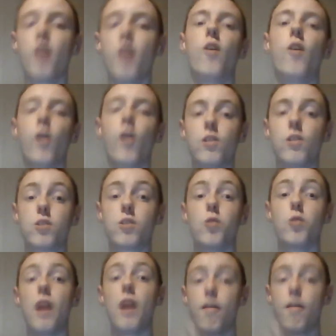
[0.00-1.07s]
Also,
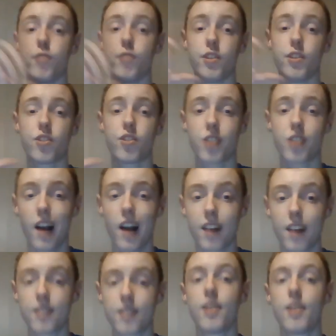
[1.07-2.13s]
every shot,